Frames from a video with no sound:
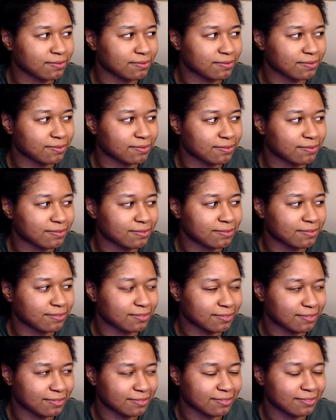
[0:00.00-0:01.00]

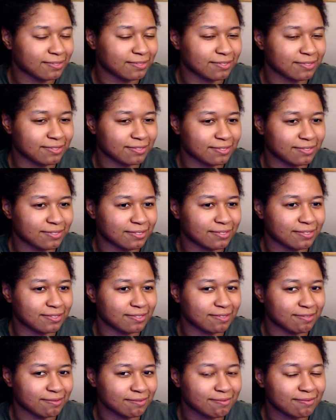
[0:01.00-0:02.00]

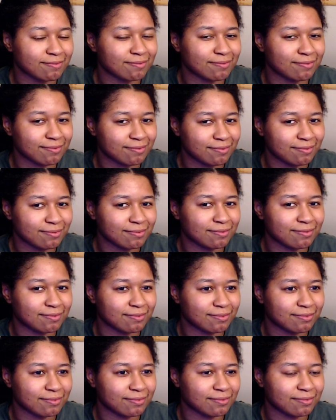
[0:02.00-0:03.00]

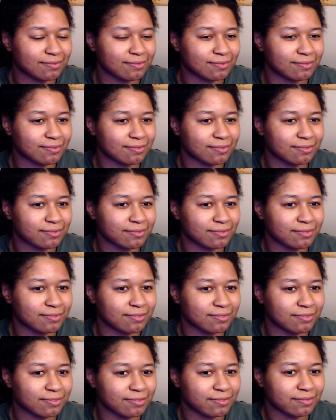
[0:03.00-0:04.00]

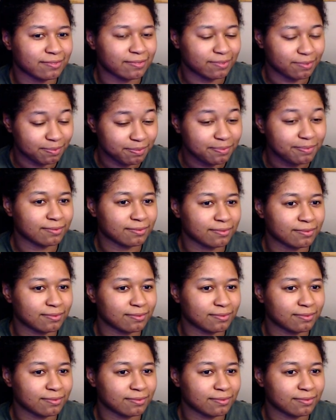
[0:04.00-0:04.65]
[no speech]